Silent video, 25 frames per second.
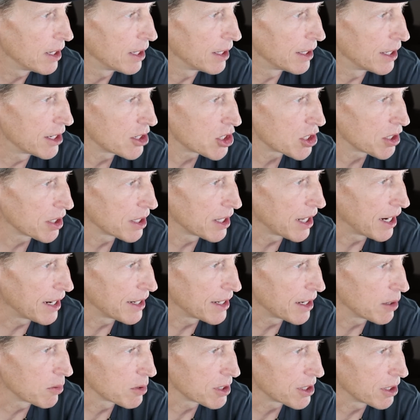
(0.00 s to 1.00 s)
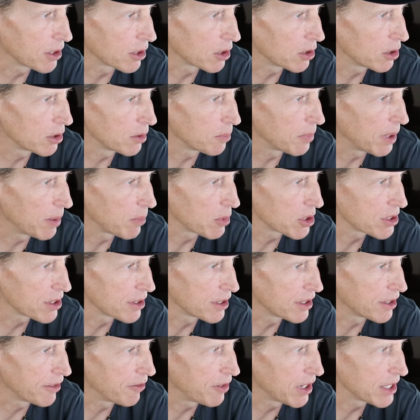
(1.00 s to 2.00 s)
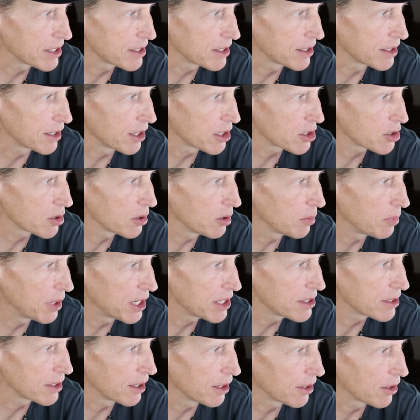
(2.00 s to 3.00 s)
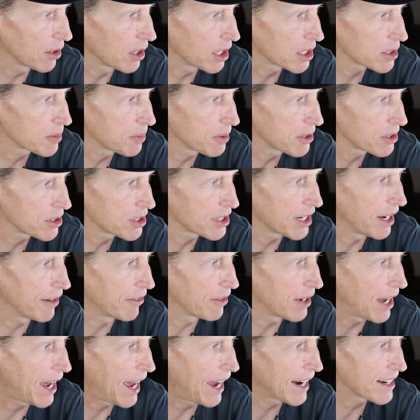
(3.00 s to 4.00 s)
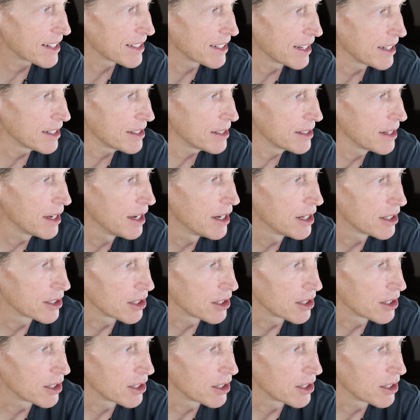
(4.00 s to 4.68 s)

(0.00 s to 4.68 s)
Initially, the idea was to include members of the defense industrial base and other experts to have access